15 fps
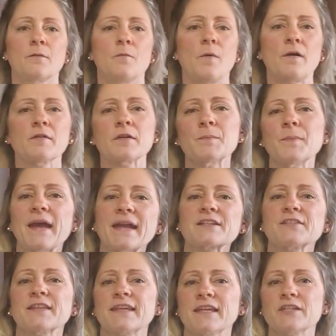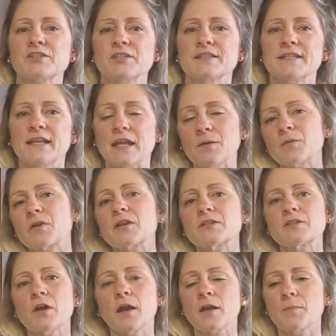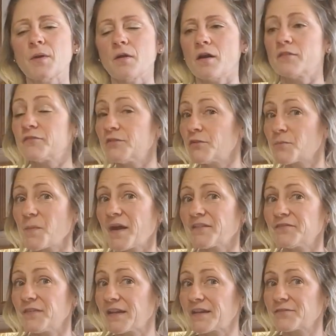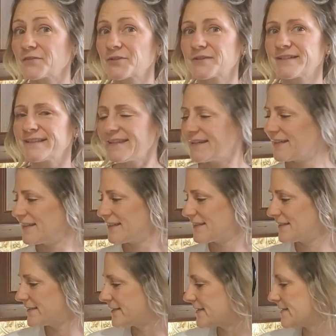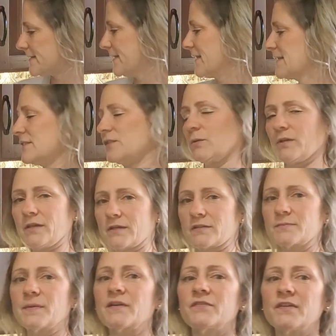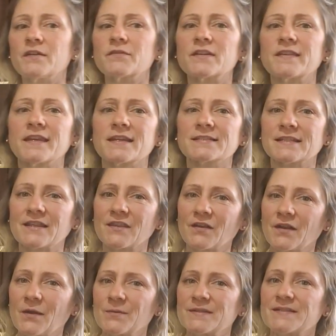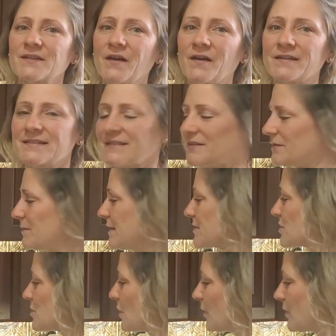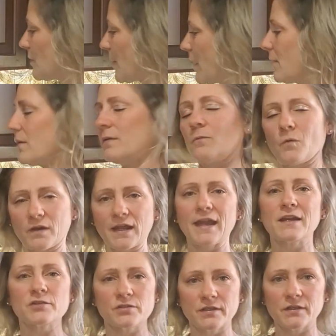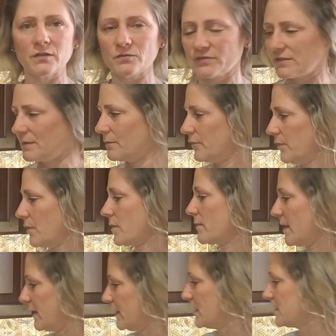Welcome back to the kitchen. Today we're going to talk about a few of my favorite things. So here's my favorite things I thought I would talk to you and show you about and what I actually use them for, right?